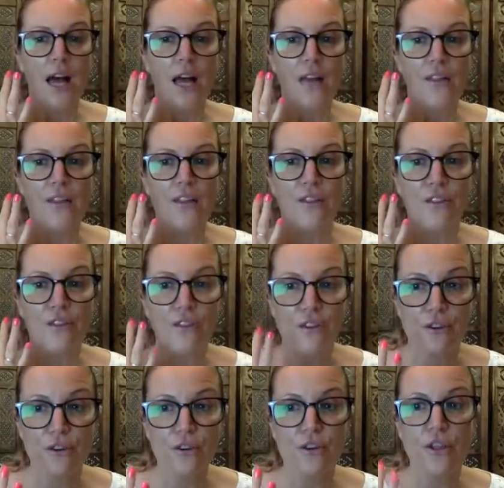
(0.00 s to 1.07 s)
the
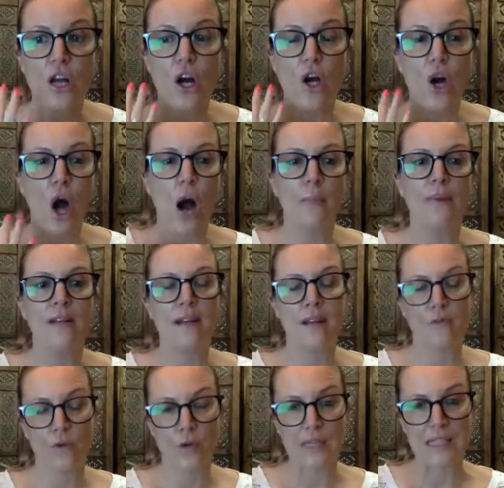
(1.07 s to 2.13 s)
3rd common
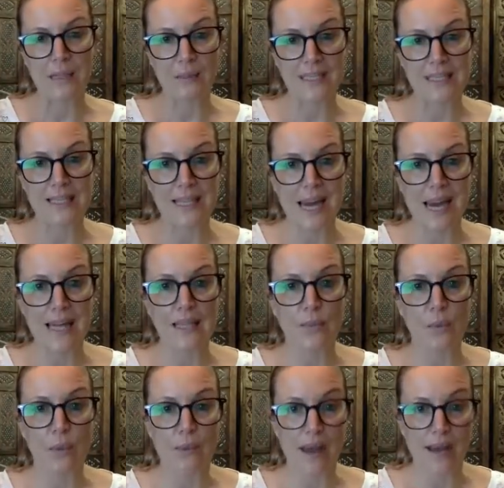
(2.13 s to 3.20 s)
invoicing mistake that
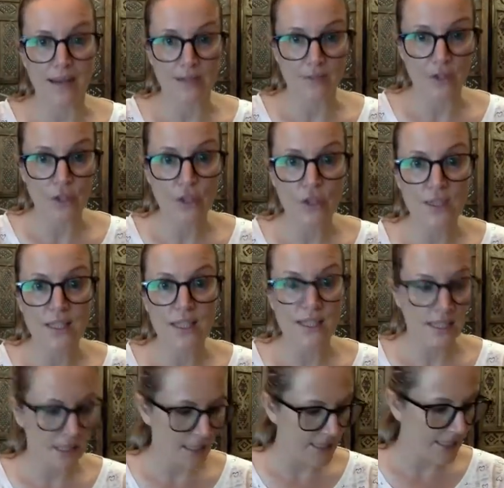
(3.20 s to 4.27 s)
we make as virtual
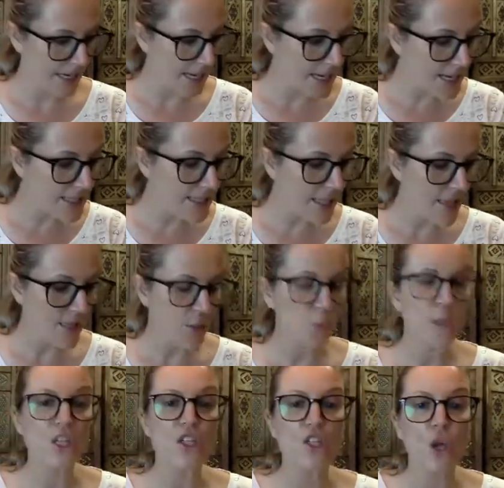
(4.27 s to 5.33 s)
assistants is that
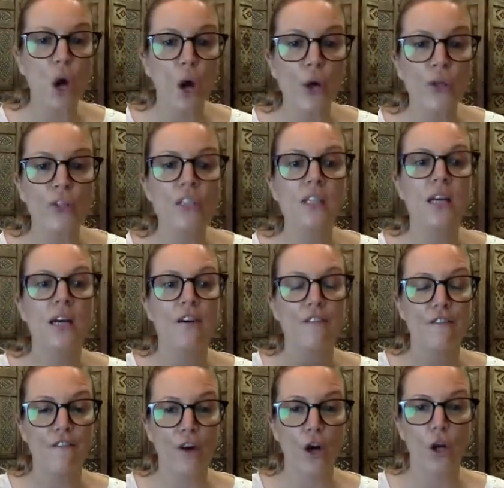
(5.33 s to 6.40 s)
we don't
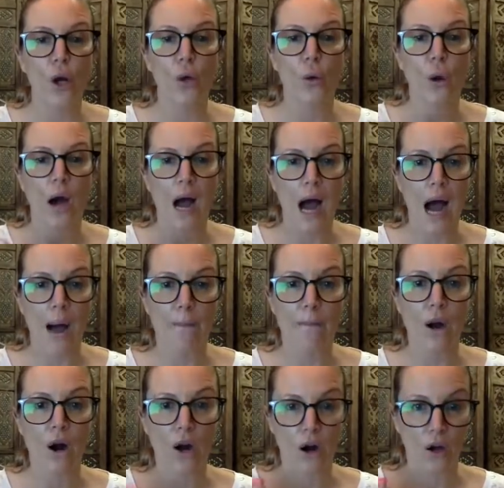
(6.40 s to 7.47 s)
follow up
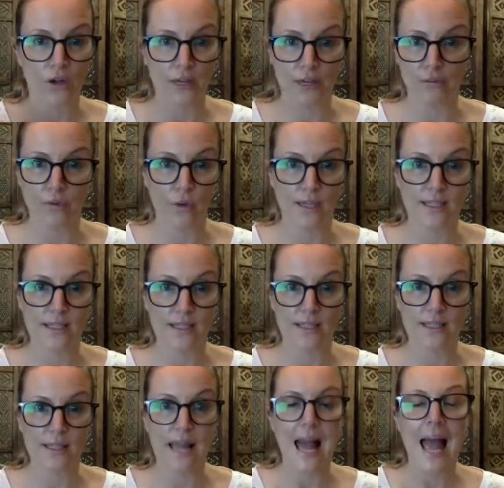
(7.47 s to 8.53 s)
on
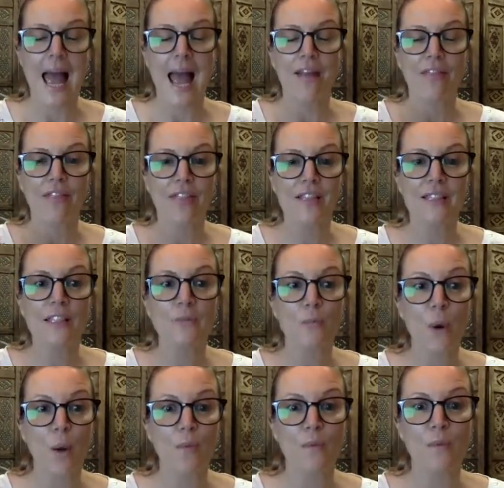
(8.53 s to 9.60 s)
invoices. And this is
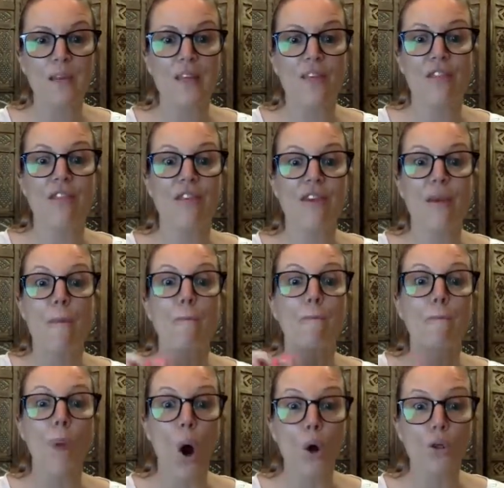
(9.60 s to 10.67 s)
probably the
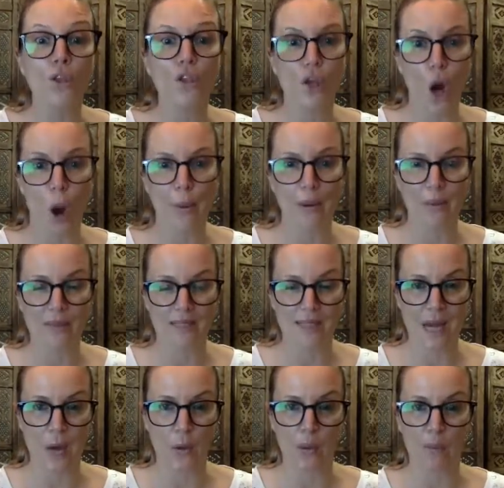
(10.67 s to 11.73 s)
most common
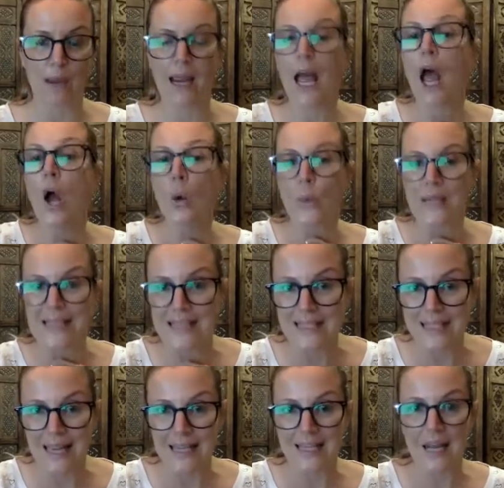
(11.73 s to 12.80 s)
mistake we make. We
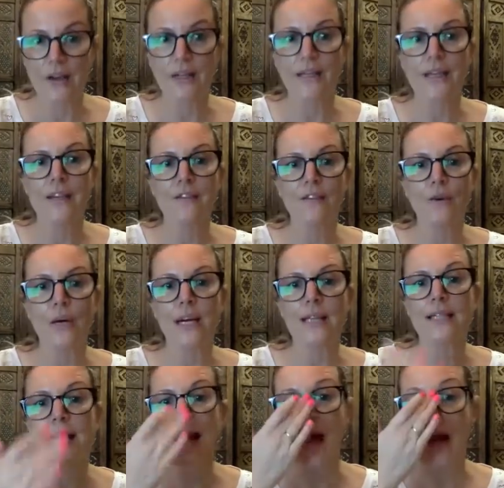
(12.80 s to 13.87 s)
send out an
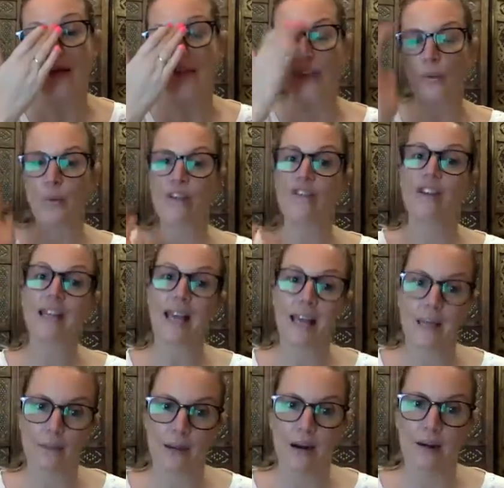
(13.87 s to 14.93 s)
invoice and then we
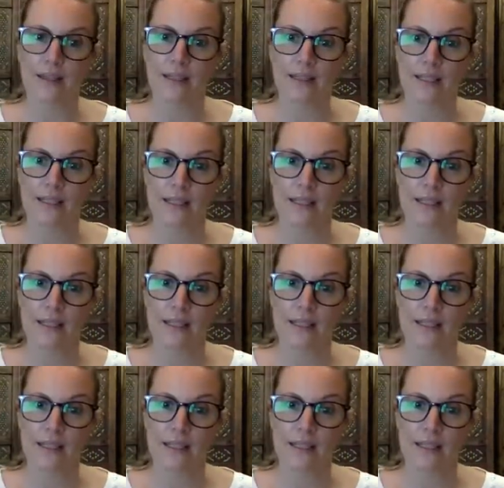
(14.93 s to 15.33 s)
forget about it.